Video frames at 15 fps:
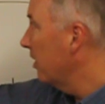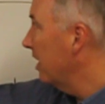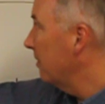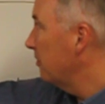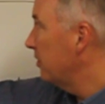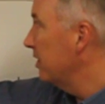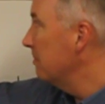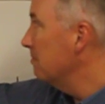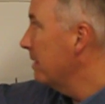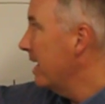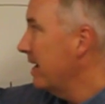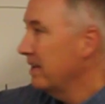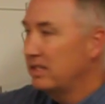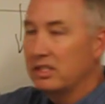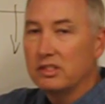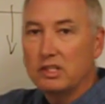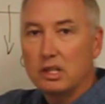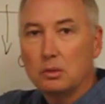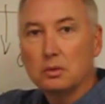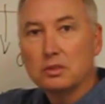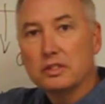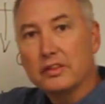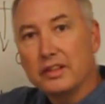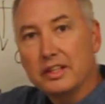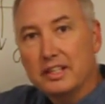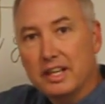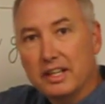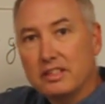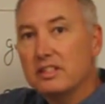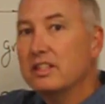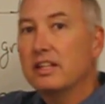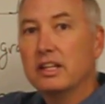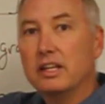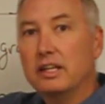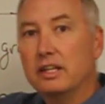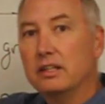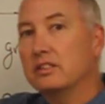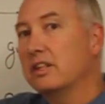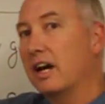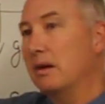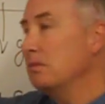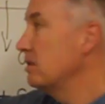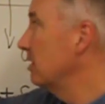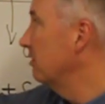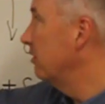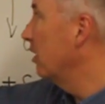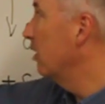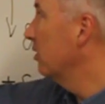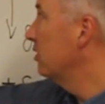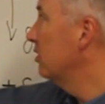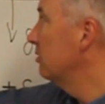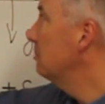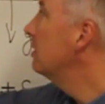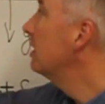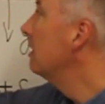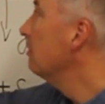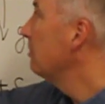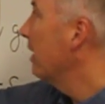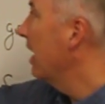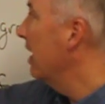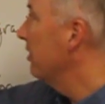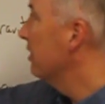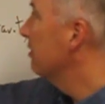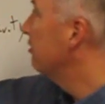that the mass is equal to the density times the volume, and the